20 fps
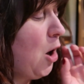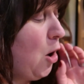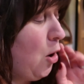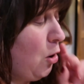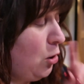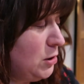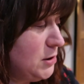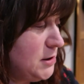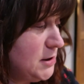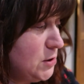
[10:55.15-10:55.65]

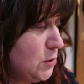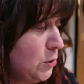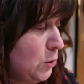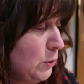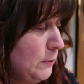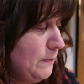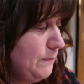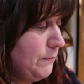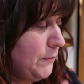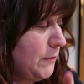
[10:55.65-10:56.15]

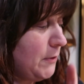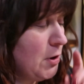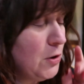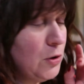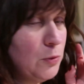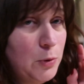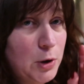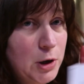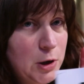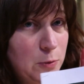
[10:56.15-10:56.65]
Also, the
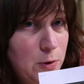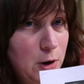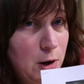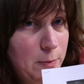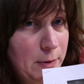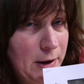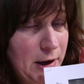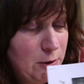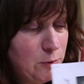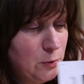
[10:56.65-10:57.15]
woolly
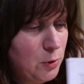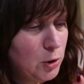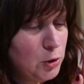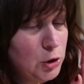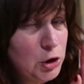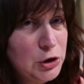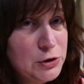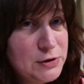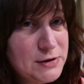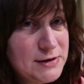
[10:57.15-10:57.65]
wormhead one
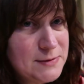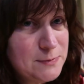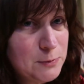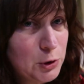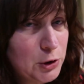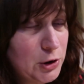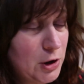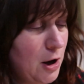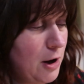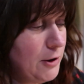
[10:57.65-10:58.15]
uses
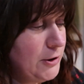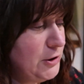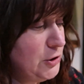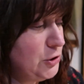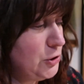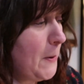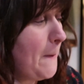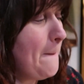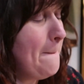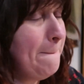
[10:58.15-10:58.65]
more
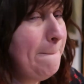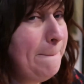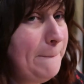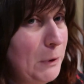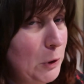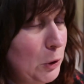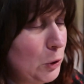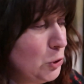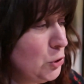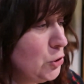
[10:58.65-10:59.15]
yardage,
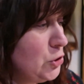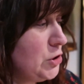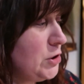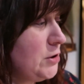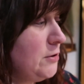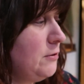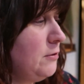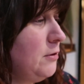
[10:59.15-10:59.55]
but